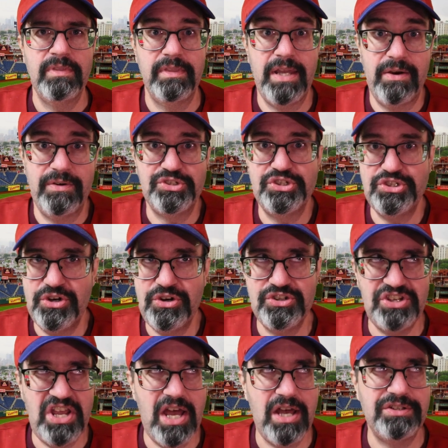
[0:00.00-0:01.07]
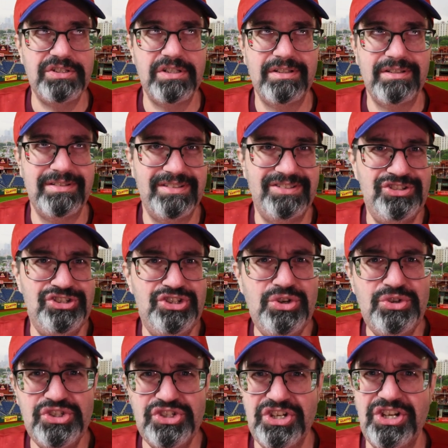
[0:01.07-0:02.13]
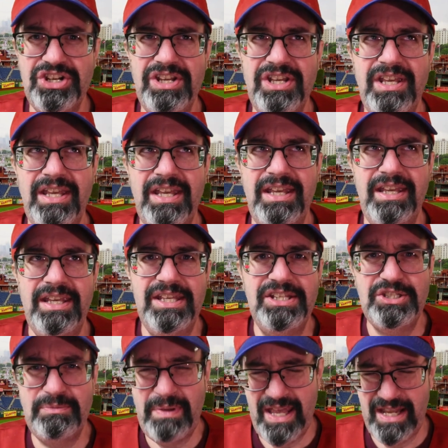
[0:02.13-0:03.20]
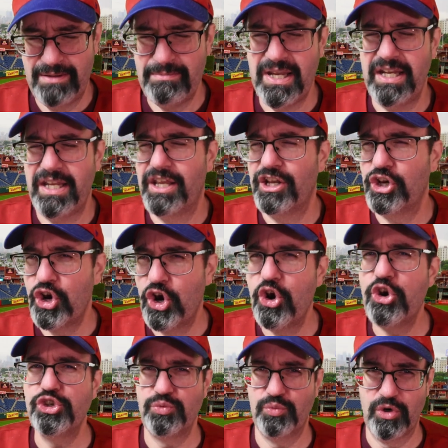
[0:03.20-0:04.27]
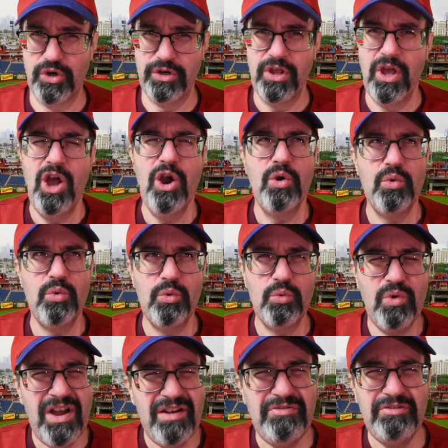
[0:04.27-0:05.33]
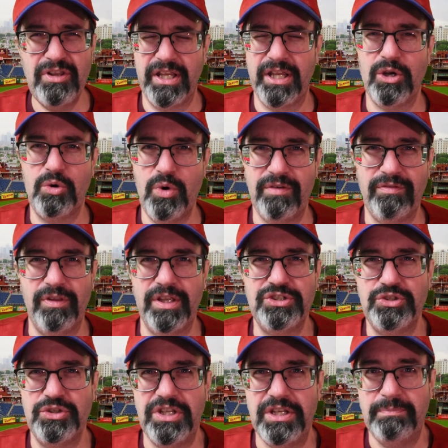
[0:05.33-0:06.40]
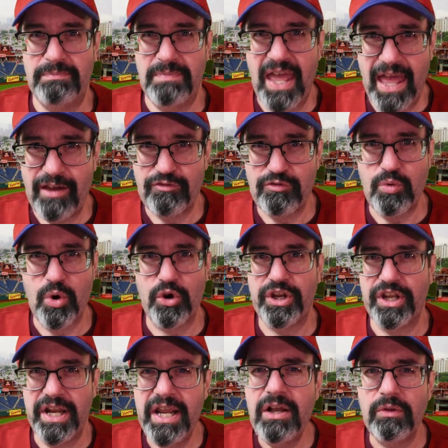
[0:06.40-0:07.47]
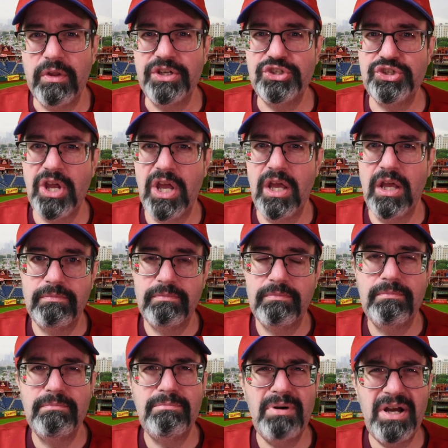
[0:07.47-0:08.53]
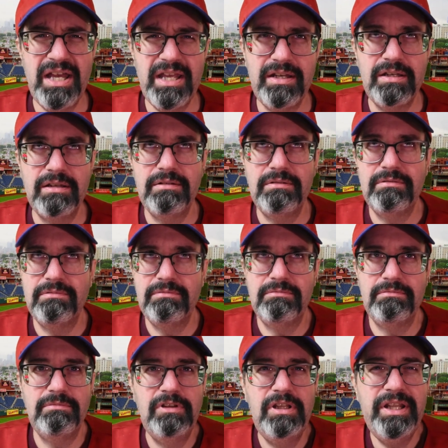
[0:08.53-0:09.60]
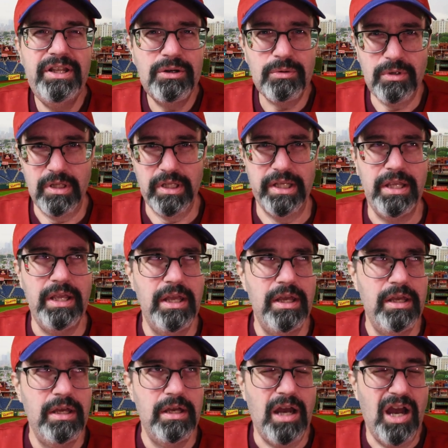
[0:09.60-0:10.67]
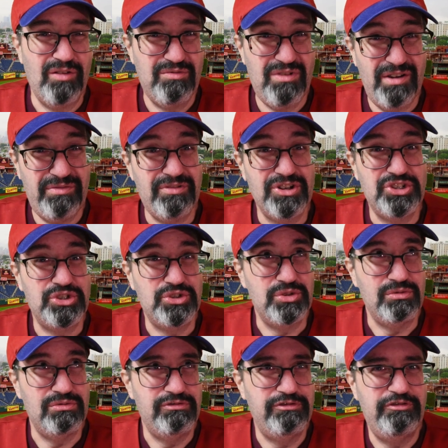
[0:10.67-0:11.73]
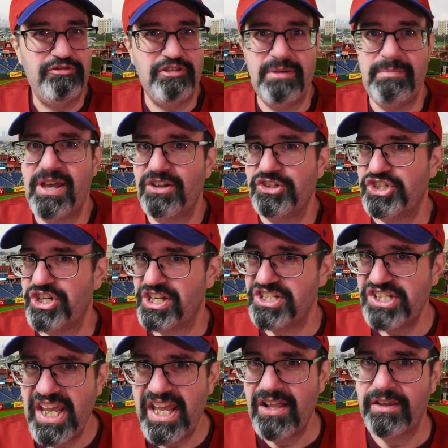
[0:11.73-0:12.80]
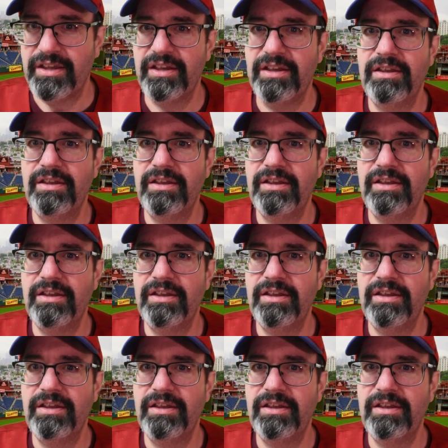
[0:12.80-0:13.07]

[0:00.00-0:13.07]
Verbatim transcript: Now, as it turns out, Chucha is a Panamanian curse word, roughly equivalent to the F word in English, but literally a reference to female genitalia.